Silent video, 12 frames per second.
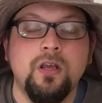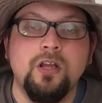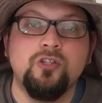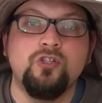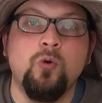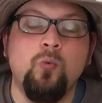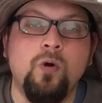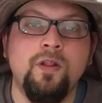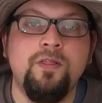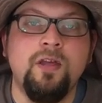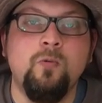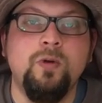And so,
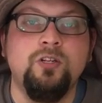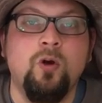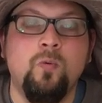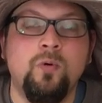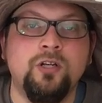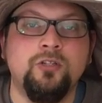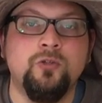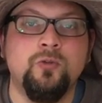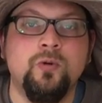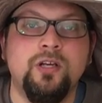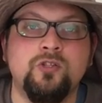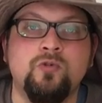one thing we don't want to
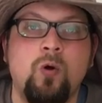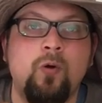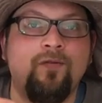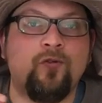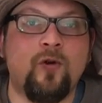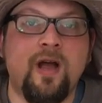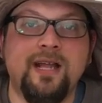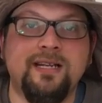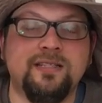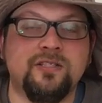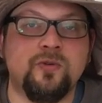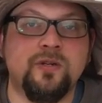do is grow a variety
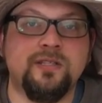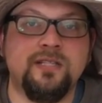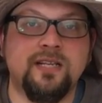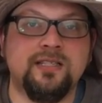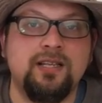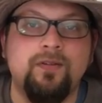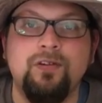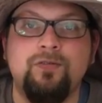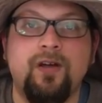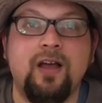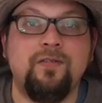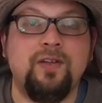that's going to take
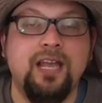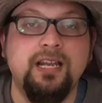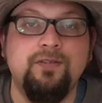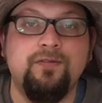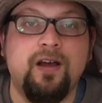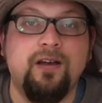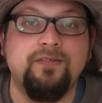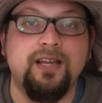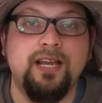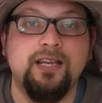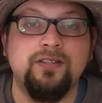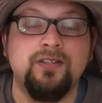75, 85
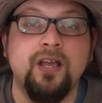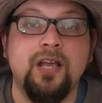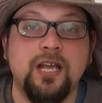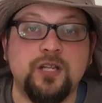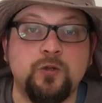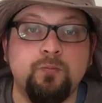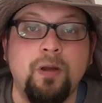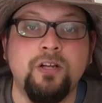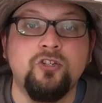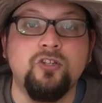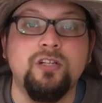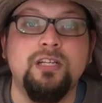days,
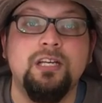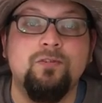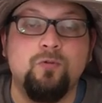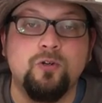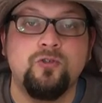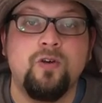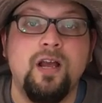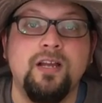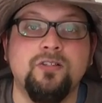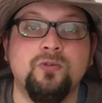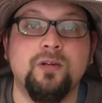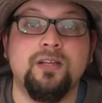especially if we're
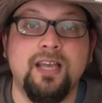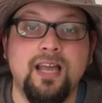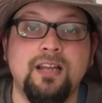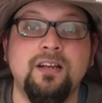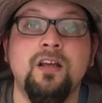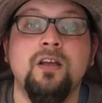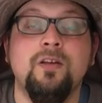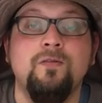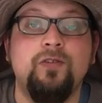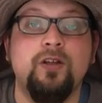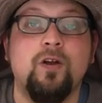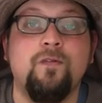trying to, again,
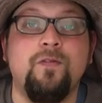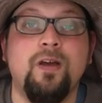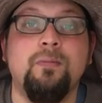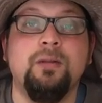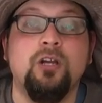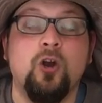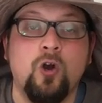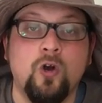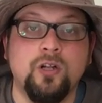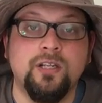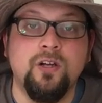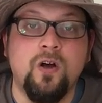feed our family
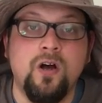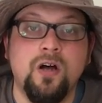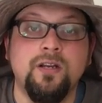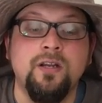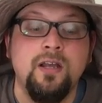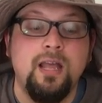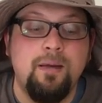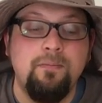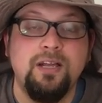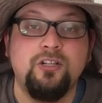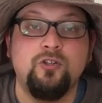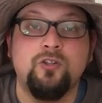early on and
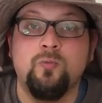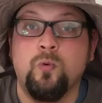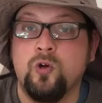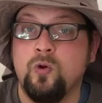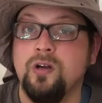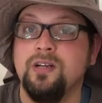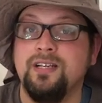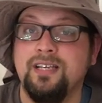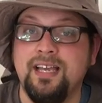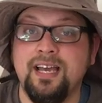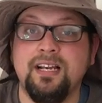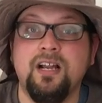make sure that we're going to
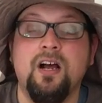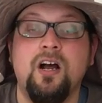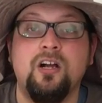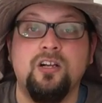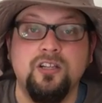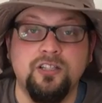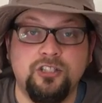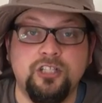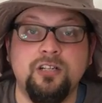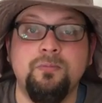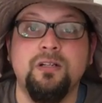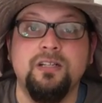get a
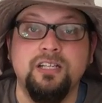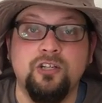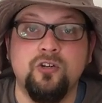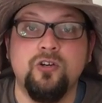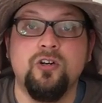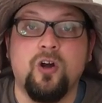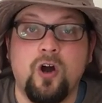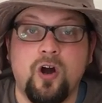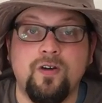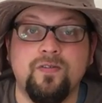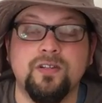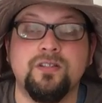legitimately good
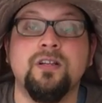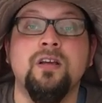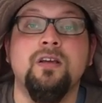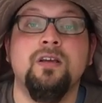harvest